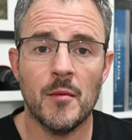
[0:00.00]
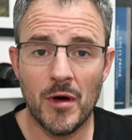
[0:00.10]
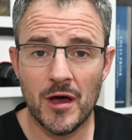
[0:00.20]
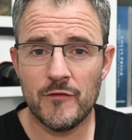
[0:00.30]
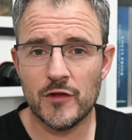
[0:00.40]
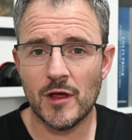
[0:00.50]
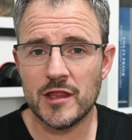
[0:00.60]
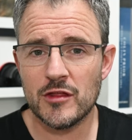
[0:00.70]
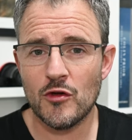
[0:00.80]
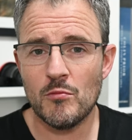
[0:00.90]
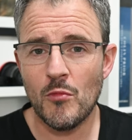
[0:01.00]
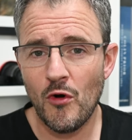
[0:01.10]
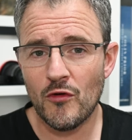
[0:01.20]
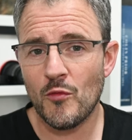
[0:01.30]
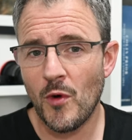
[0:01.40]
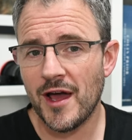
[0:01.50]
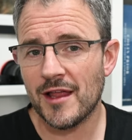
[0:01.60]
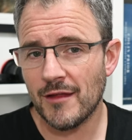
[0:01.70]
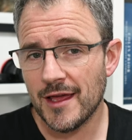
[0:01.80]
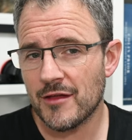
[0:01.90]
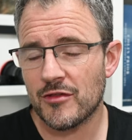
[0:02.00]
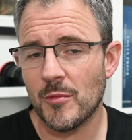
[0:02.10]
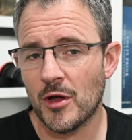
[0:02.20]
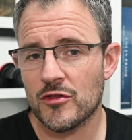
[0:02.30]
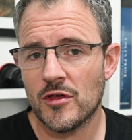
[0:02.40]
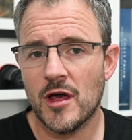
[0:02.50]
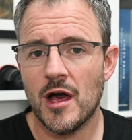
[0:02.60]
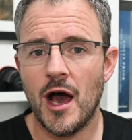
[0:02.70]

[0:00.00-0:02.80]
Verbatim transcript: But if you'd like to know more on why I like it so much,